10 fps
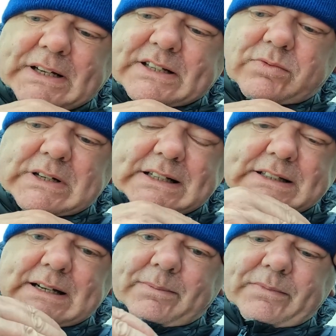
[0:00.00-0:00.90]
my last
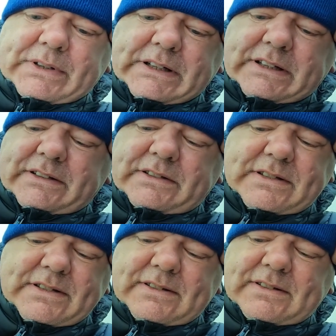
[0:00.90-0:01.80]
wild camp
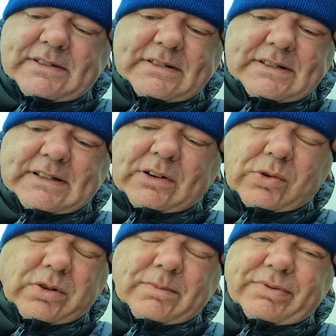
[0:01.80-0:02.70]
and I
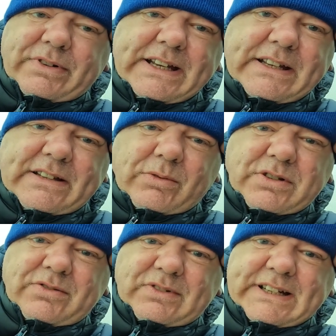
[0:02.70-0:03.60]
couldn't breathe. I
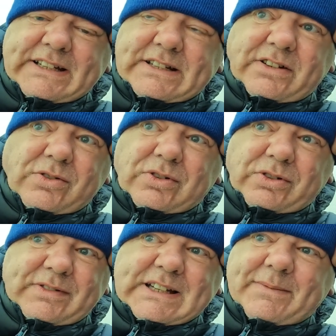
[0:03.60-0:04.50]
wasn't right. I didn't
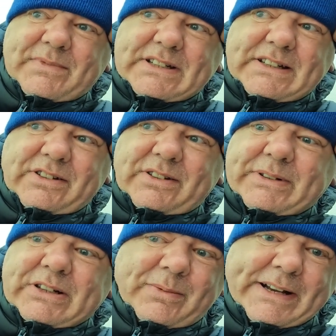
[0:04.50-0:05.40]
go to a campsite on the
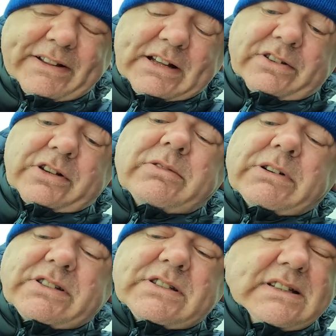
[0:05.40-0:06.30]
way home. I knew
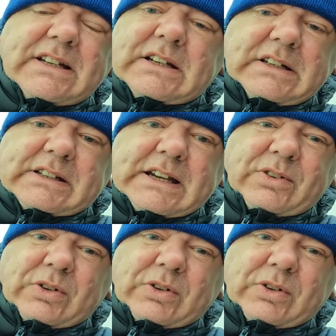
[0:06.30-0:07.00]
I'd just get